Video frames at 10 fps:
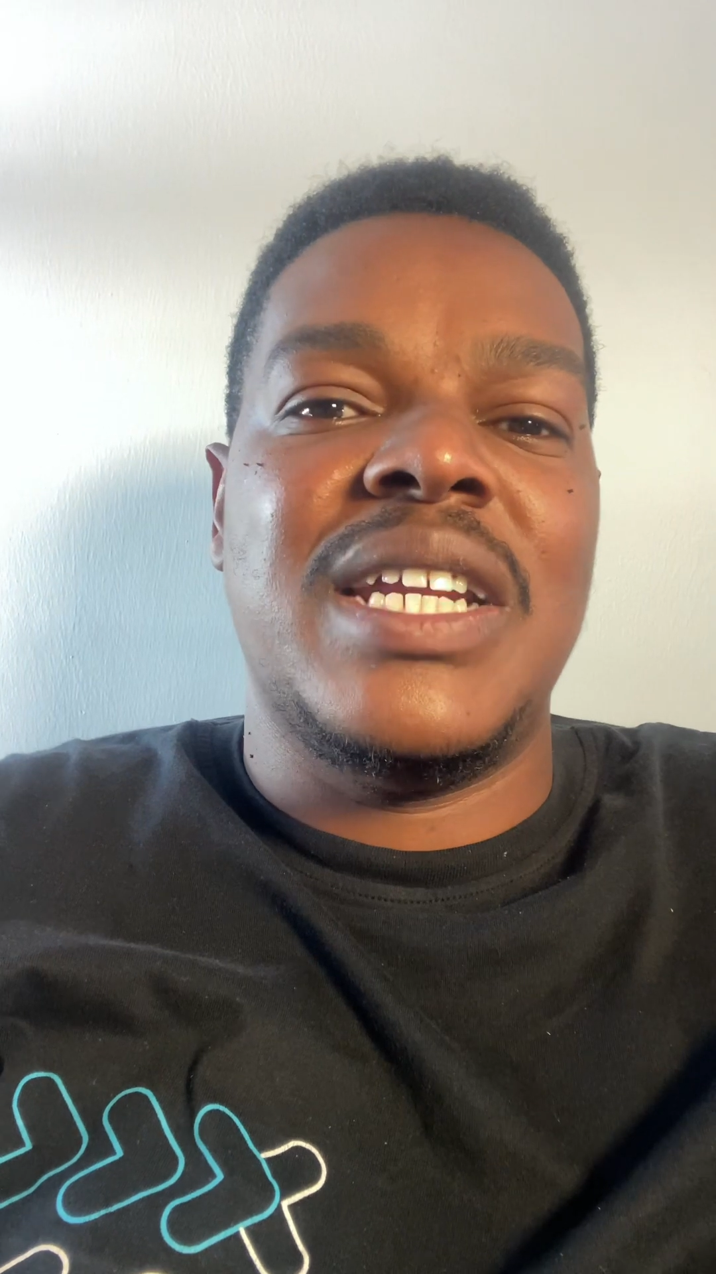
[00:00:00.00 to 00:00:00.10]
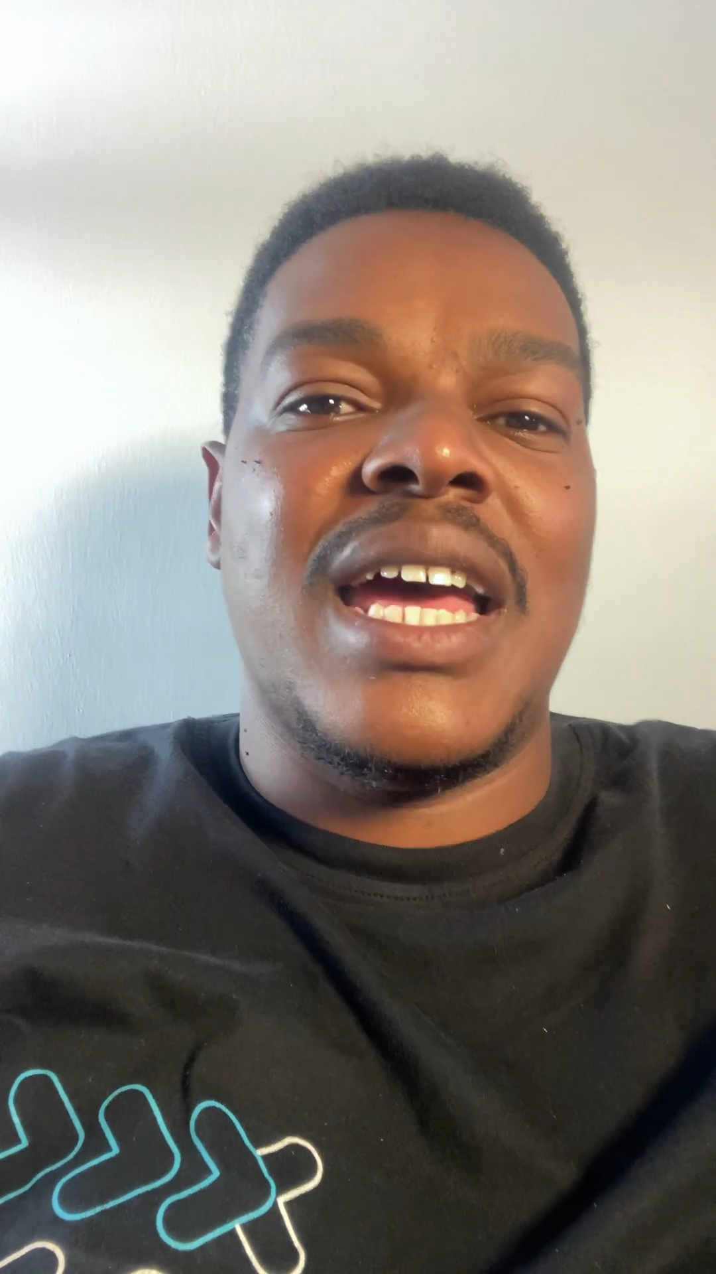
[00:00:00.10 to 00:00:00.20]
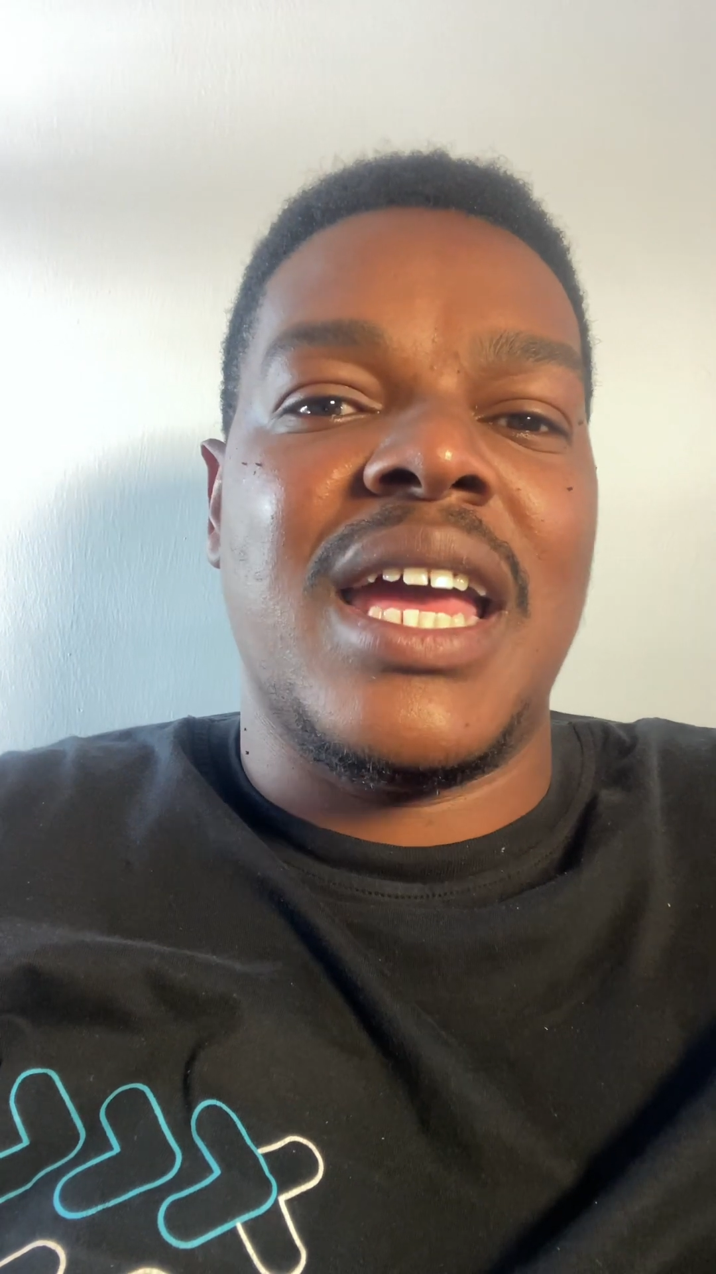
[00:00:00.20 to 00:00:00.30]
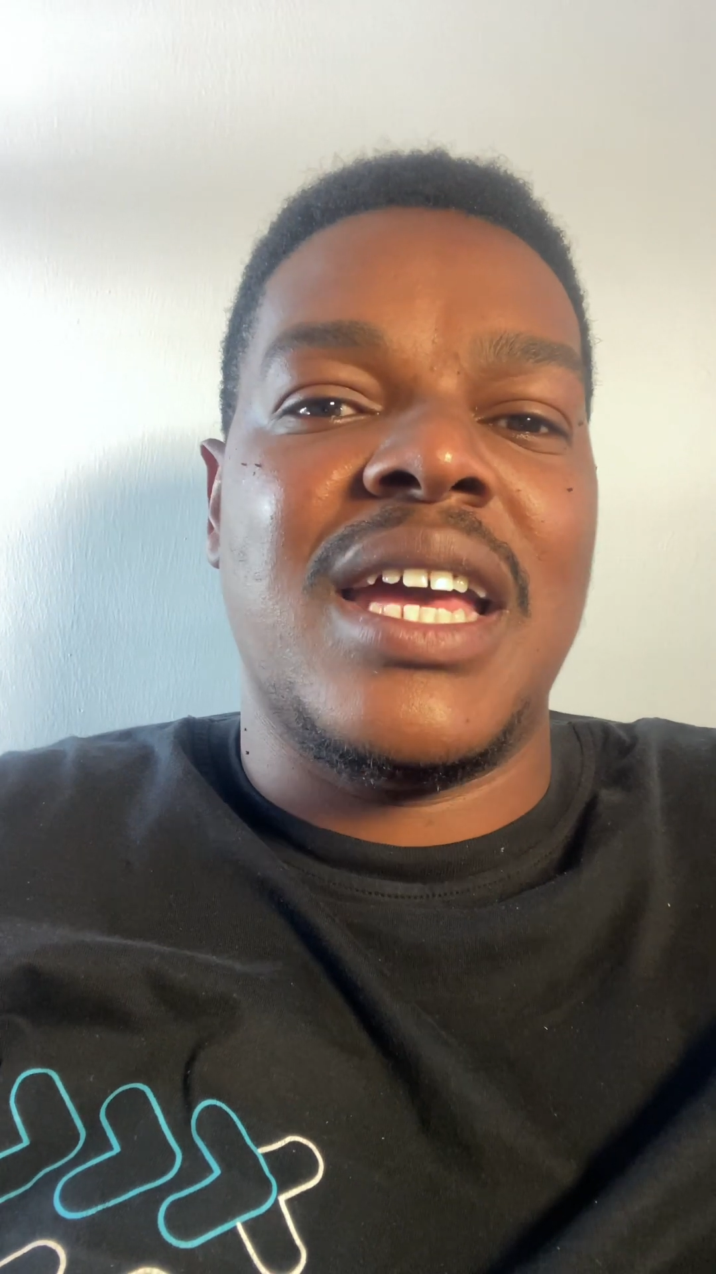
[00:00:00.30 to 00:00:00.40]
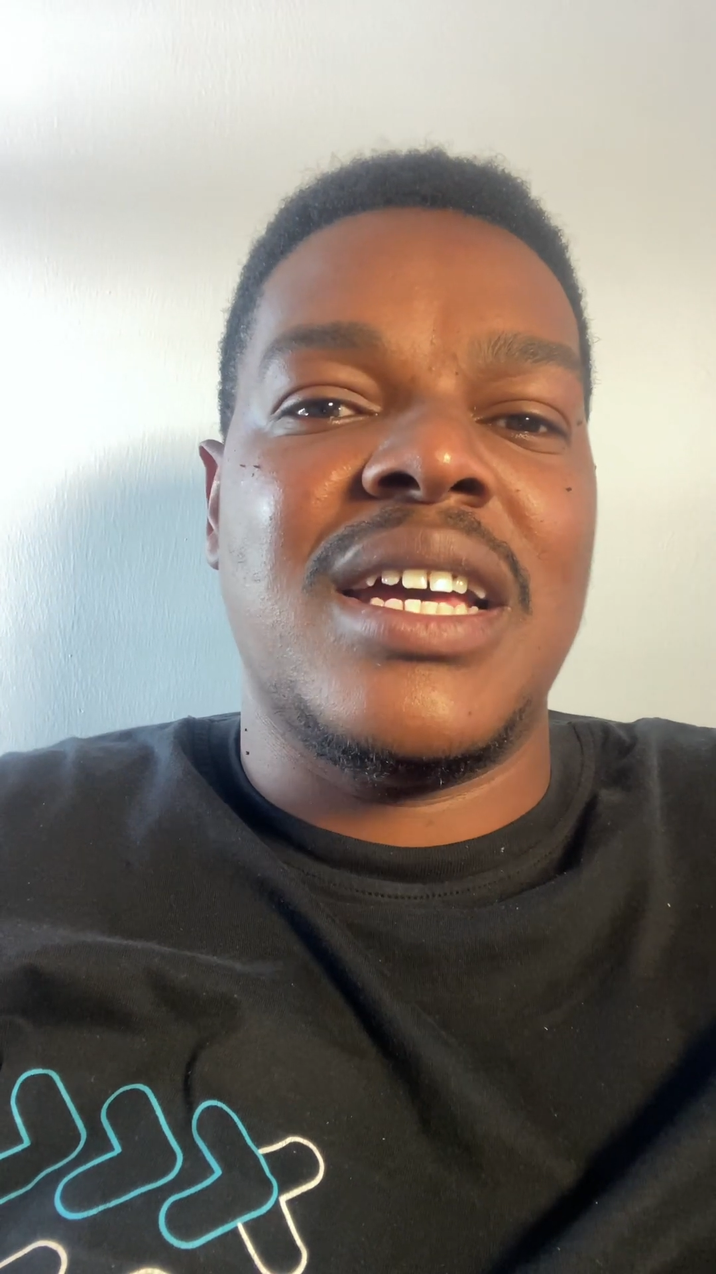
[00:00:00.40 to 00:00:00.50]

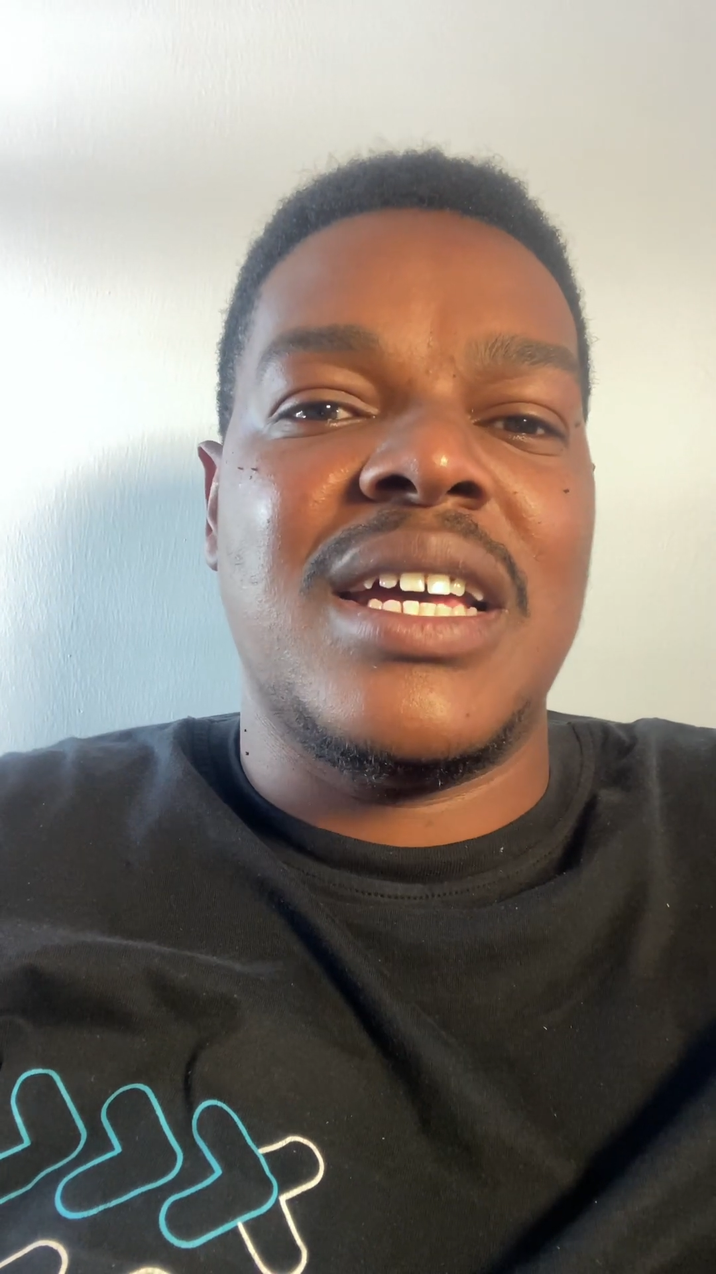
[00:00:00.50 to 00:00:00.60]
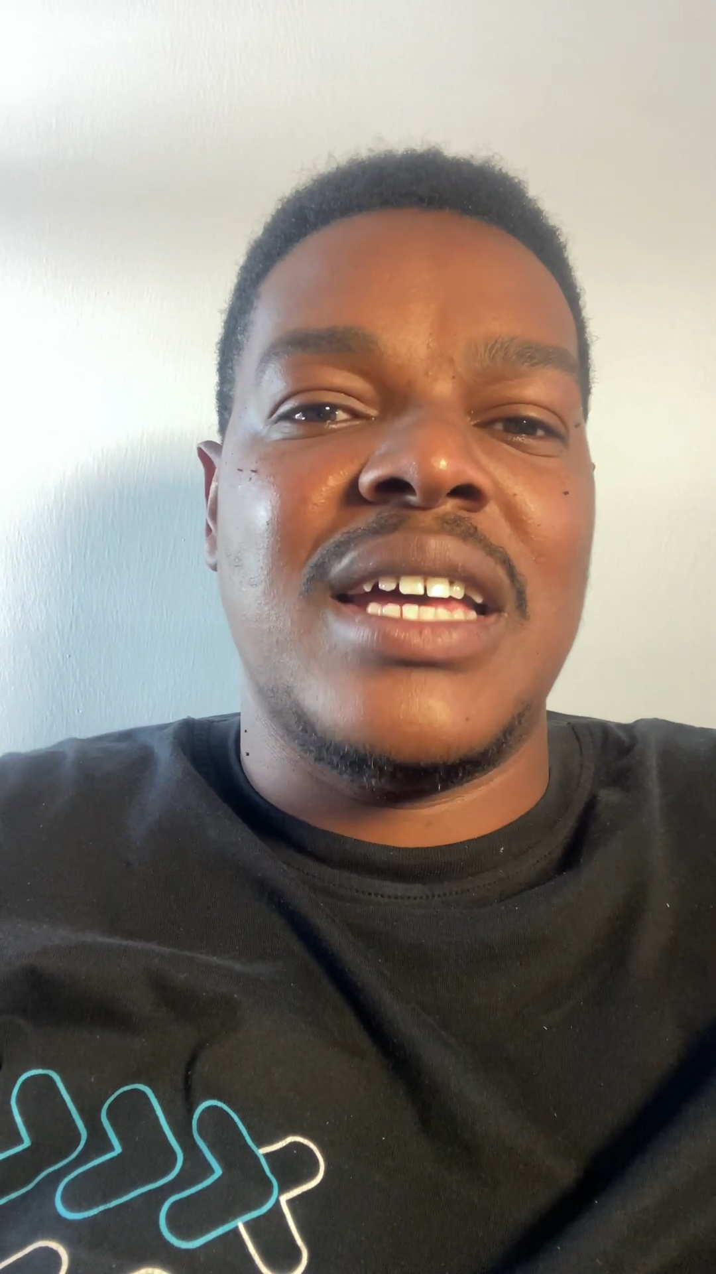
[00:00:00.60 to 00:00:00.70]
like